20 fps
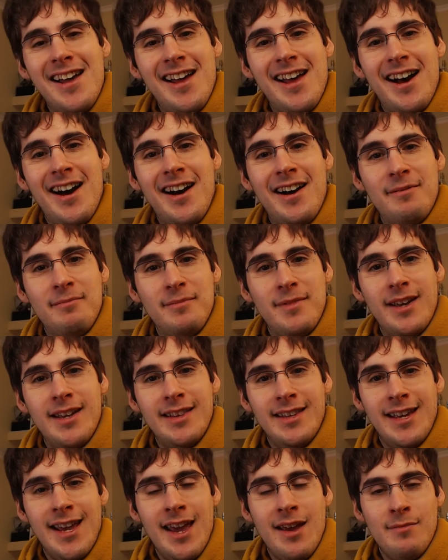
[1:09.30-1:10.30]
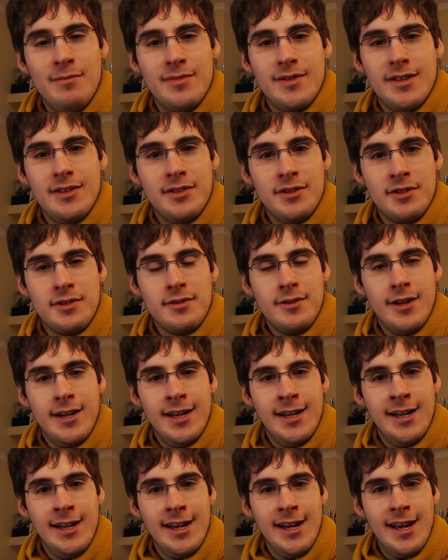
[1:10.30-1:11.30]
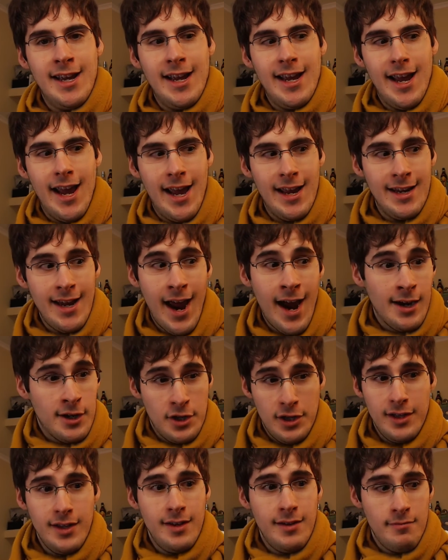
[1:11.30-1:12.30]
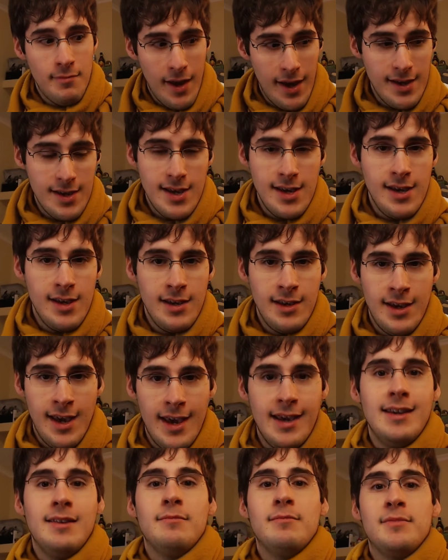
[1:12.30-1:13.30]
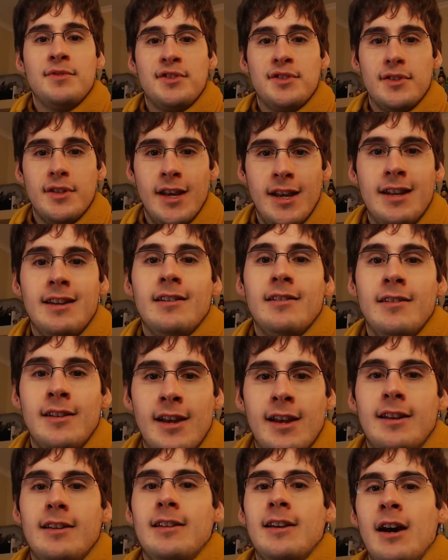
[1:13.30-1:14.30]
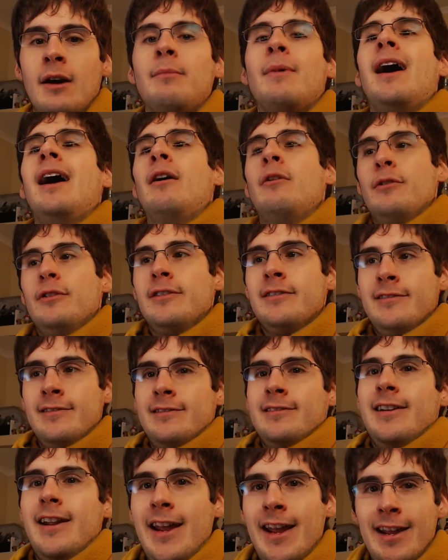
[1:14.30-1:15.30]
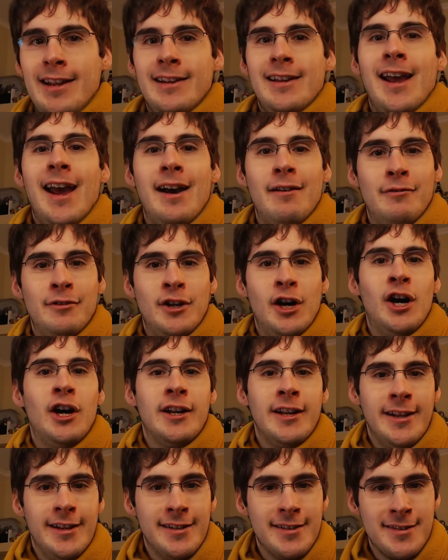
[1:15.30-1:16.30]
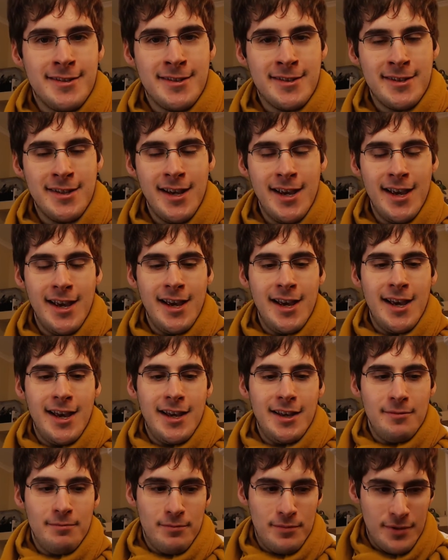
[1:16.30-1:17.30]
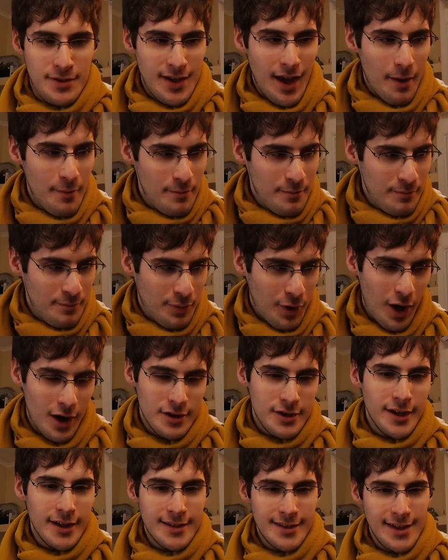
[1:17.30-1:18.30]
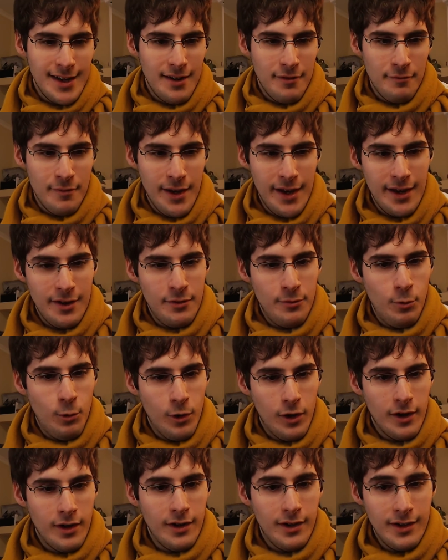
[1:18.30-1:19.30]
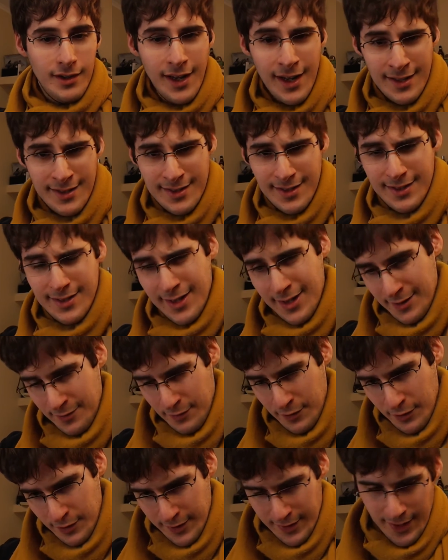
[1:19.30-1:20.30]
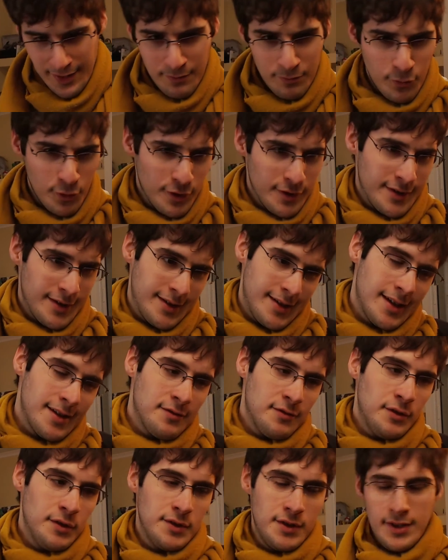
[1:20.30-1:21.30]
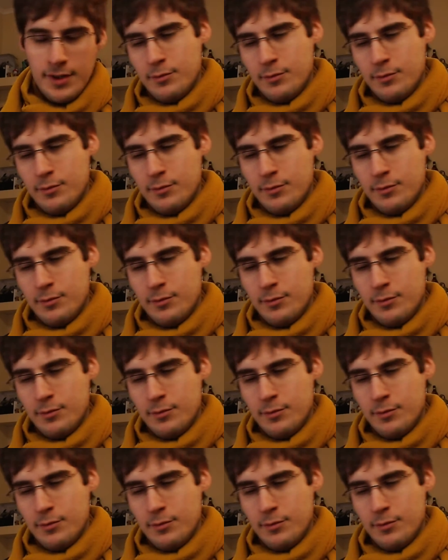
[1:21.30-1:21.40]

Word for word: um, in the games industry and actually making games that that come out and have an audience some projects that I've made were less successful, some more successful, some